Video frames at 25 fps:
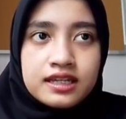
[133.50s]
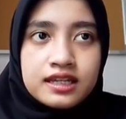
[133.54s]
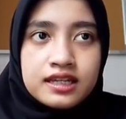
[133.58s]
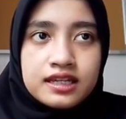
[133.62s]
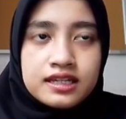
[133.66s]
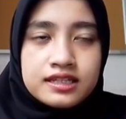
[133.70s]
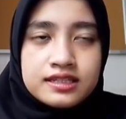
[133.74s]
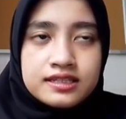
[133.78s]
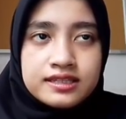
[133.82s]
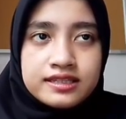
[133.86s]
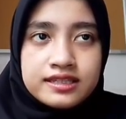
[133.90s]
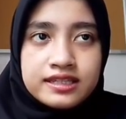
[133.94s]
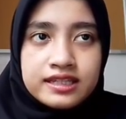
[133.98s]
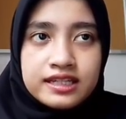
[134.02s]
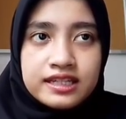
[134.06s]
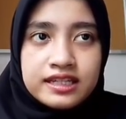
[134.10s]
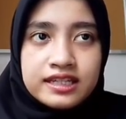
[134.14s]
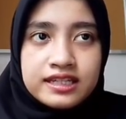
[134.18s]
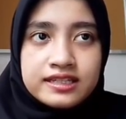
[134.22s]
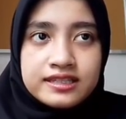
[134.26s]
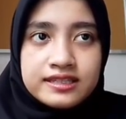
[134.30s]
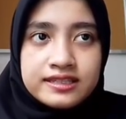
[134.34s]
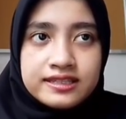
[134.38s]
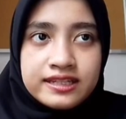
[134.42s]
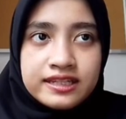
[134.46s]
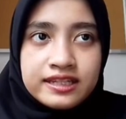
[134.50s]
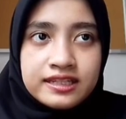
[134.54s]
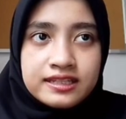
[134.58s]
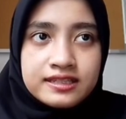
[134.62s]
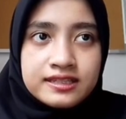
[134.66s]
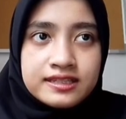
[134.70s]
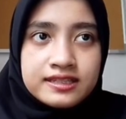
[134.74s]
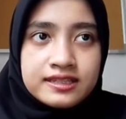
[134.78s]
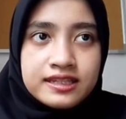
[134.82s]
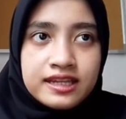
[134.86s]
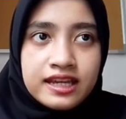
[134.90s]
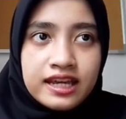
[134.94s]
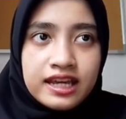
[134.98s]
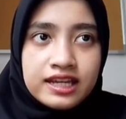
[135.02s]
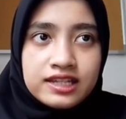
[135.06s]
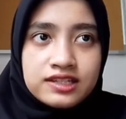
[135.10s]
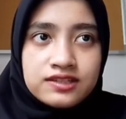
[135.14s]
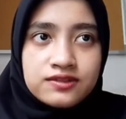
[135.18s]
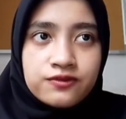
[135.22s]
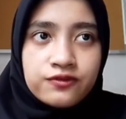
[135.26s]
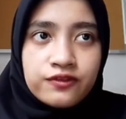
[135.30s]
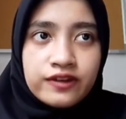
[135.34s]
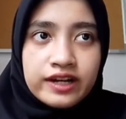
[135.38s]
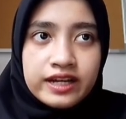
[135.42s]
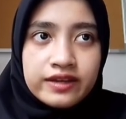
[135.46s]

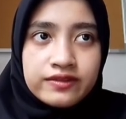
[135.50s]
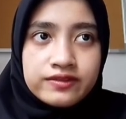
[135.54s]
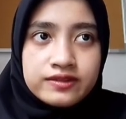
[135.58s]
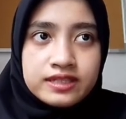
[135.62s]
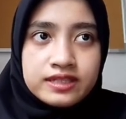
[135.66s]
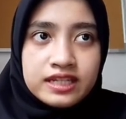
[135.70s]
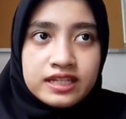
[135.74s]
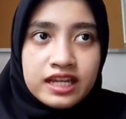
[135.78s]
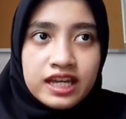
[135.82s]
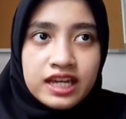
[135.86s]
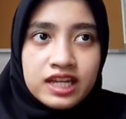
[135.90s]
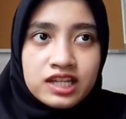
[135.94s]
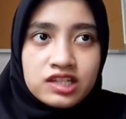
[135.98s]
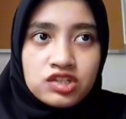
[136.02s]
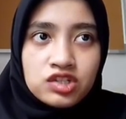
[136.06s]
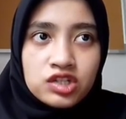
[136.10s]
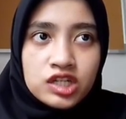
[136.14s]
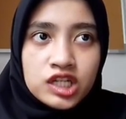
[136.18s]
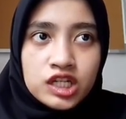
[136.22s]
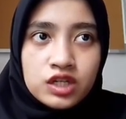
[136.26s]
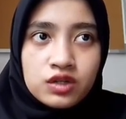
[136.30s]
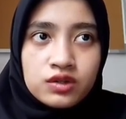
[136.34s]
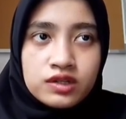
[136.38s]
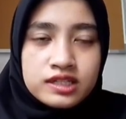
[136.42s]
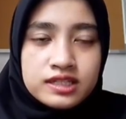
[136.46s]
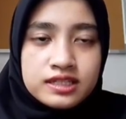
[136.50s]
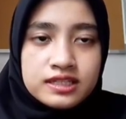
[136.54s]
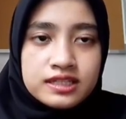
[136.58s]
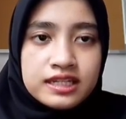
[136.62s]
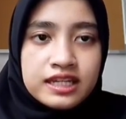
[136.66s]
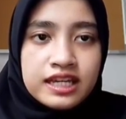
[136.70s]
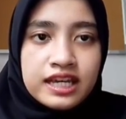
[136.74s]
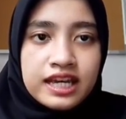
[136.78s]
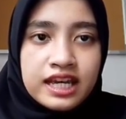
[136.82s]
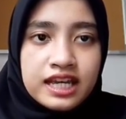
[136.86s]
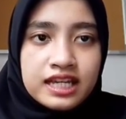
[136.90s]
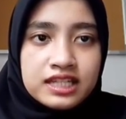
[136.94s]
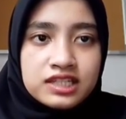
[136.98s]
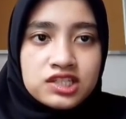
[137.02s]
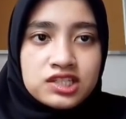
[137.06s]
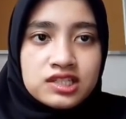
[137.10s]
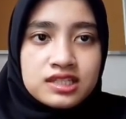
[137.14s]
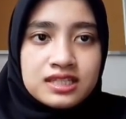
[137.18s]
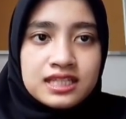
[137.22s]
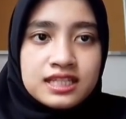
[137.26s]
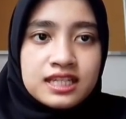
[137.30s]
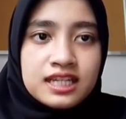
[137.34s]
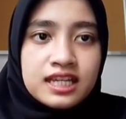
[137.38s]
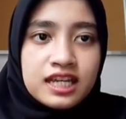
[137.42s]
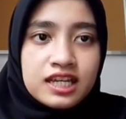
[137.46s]
C6H5CH equals
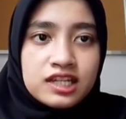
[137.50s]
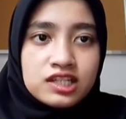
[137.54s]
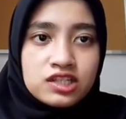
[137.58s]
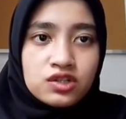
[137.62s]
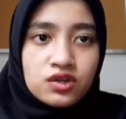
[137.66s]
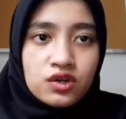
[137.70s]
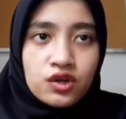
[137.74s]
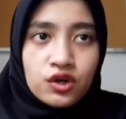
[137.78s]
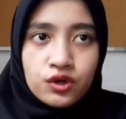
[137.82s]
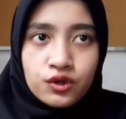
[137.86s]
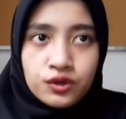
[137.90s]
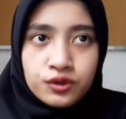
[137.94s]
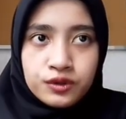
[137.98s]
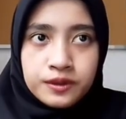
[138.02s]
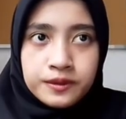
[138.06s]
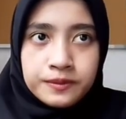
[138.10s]
CHCHO.